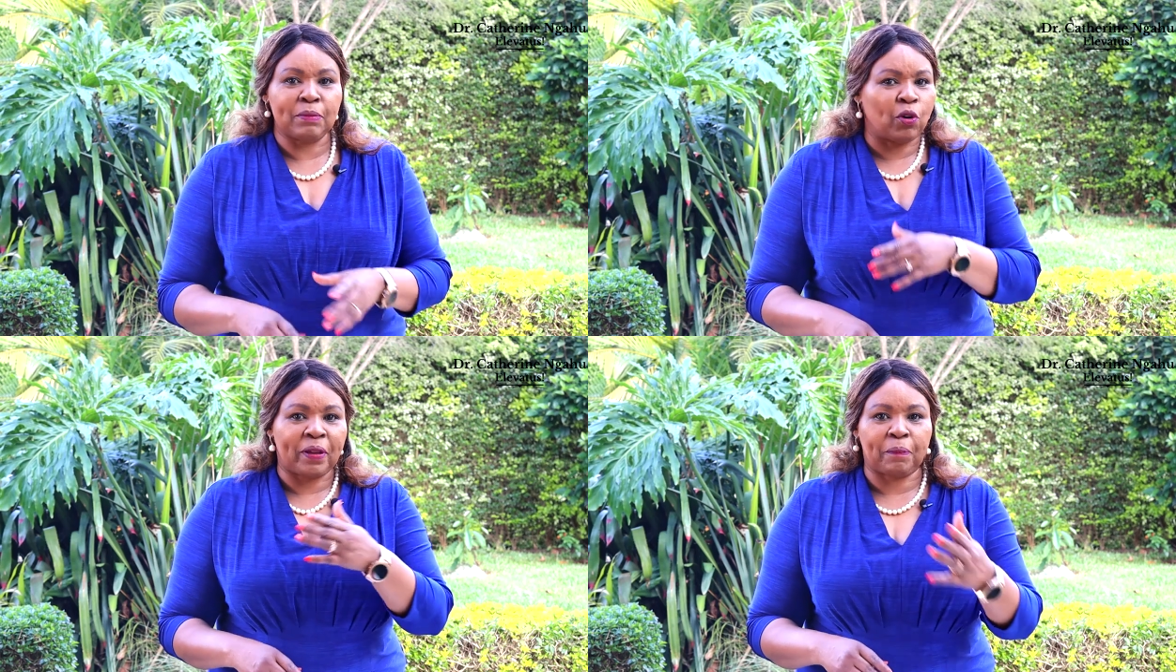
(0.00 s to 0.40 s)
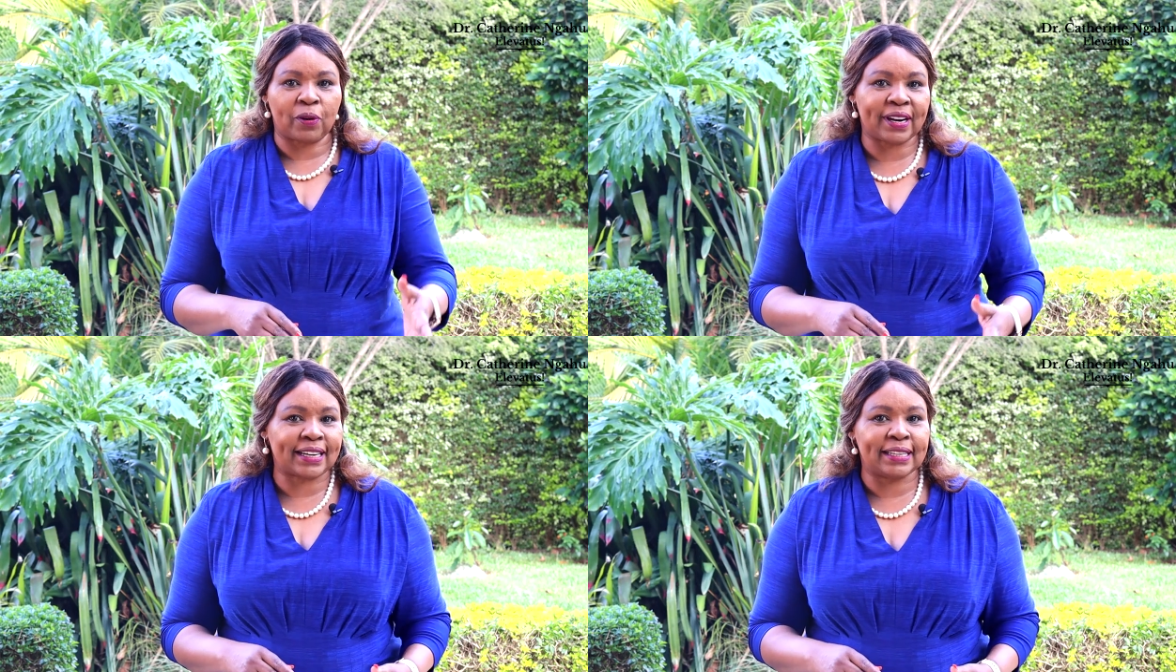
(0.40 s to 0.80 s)
name or the
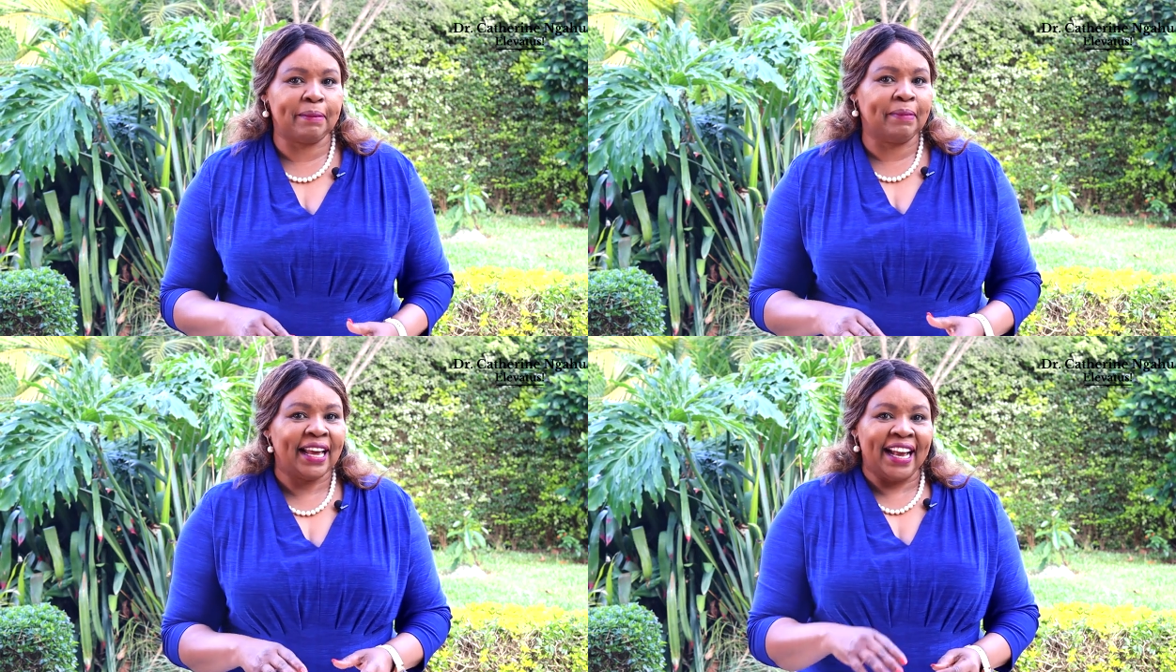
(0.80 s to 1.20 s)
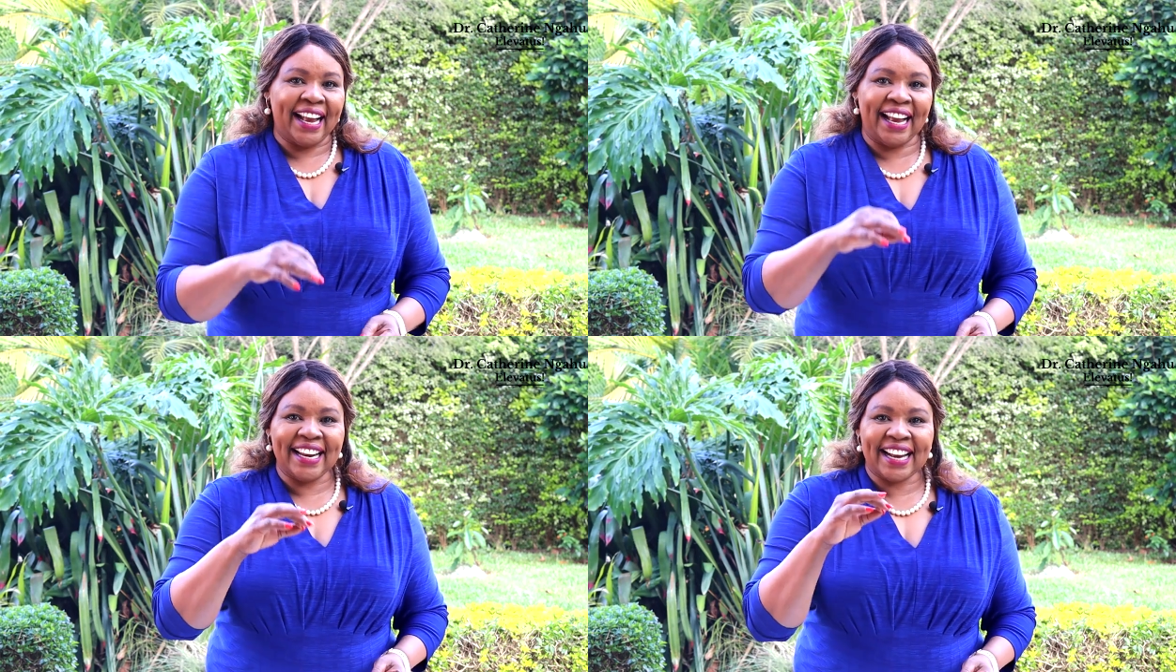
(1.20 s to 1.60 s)
product name
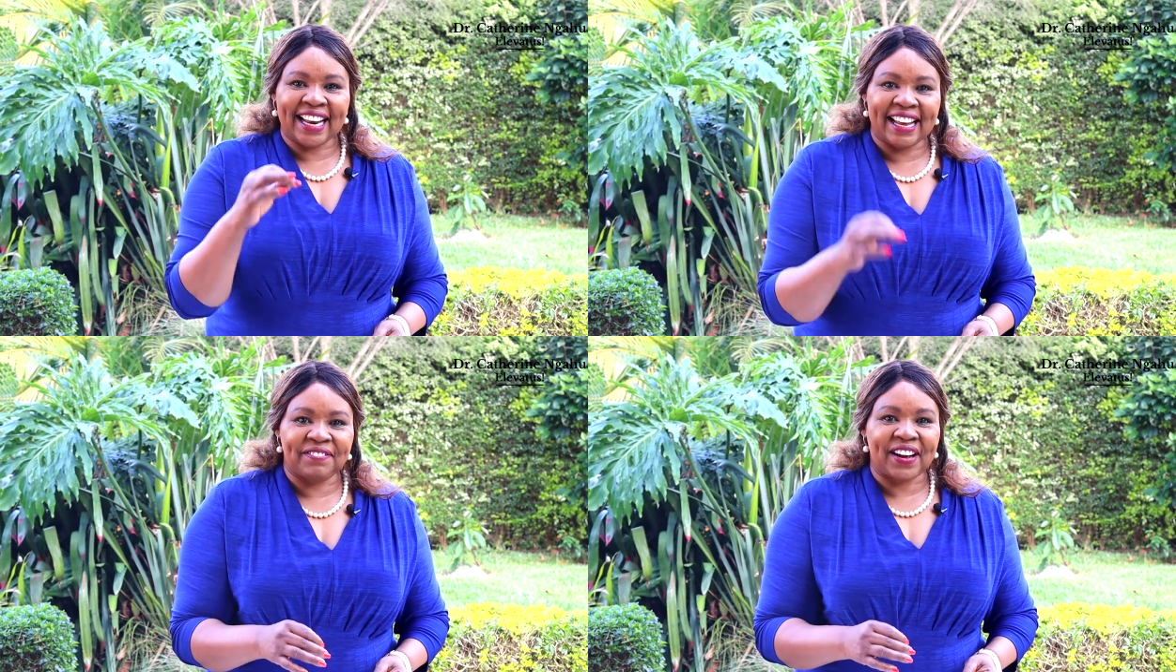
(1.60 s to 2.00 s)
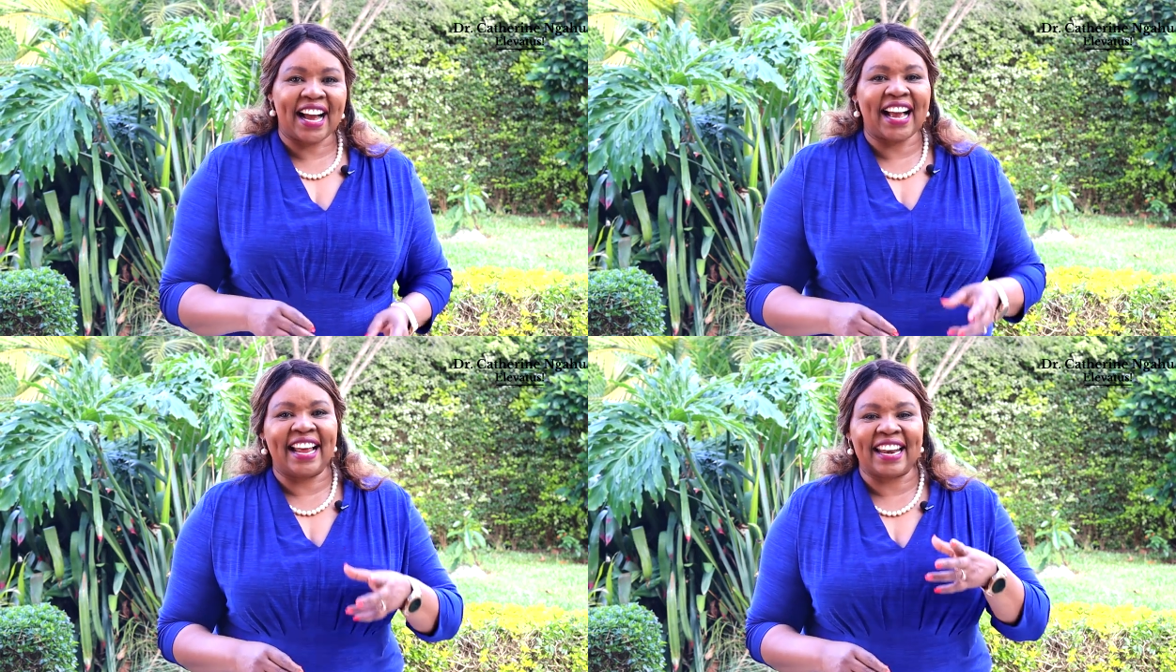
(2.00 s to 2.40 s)
in
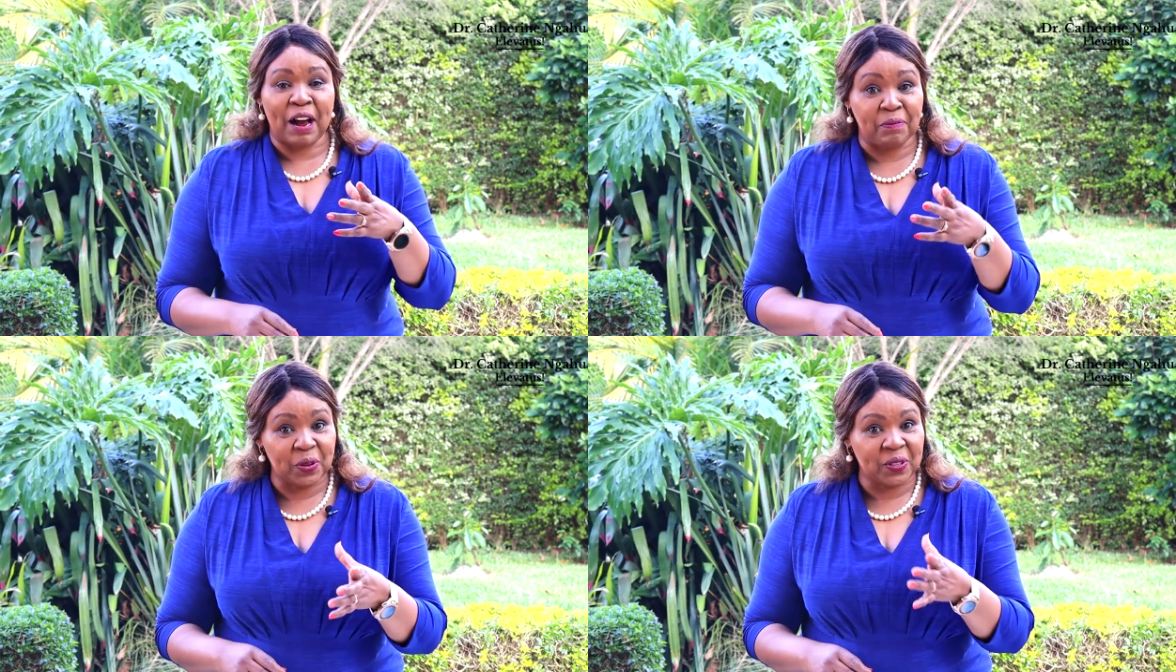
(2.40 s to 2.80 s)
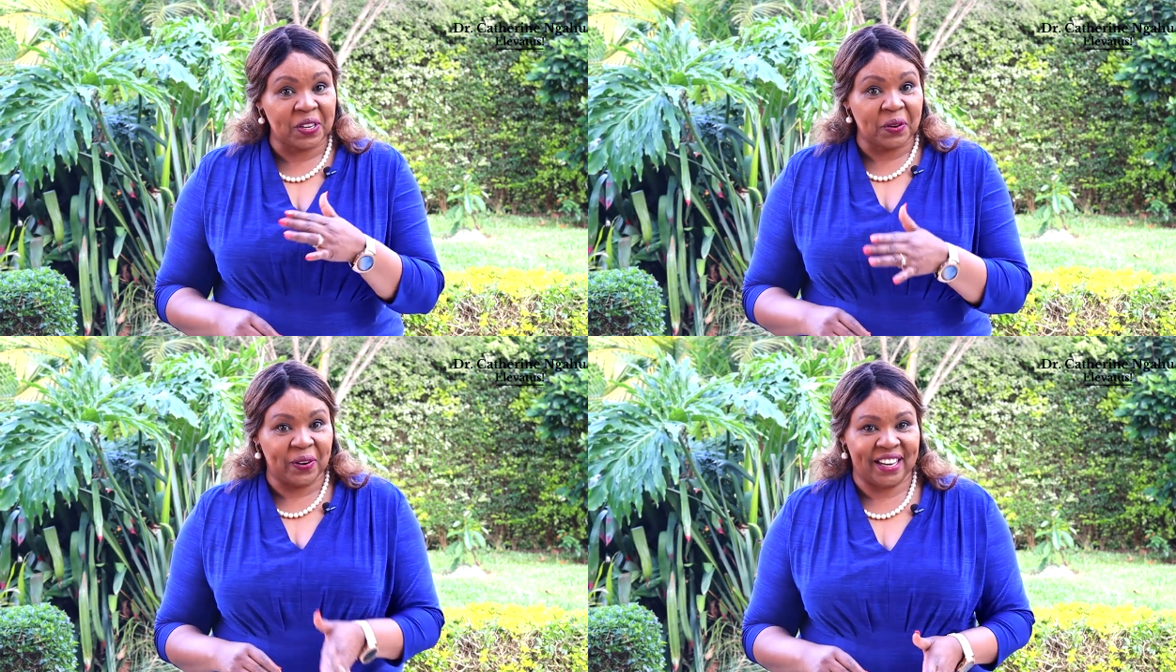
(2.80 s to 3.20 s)
clever and
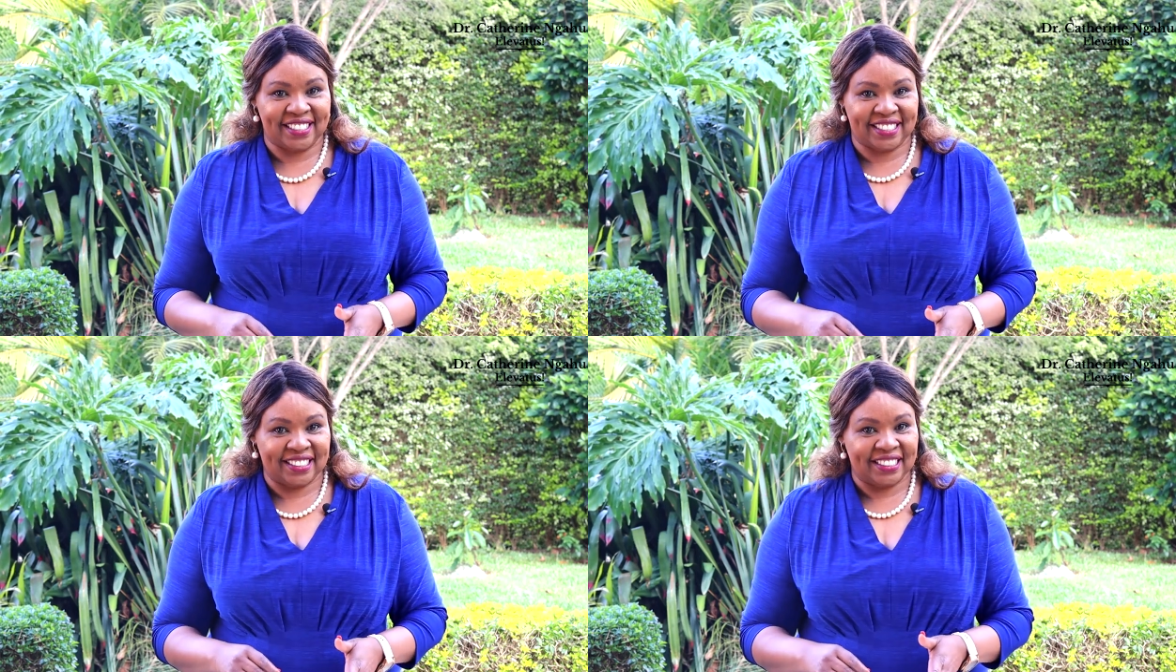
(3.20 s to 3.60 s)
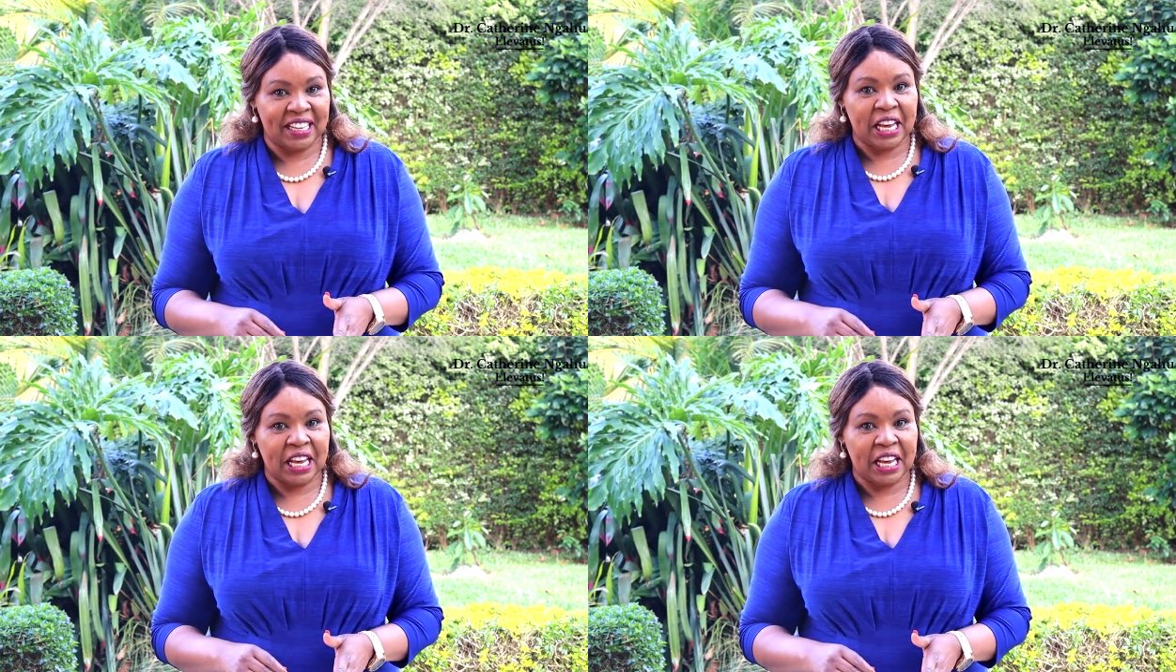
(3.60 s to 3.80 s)
amusing ways.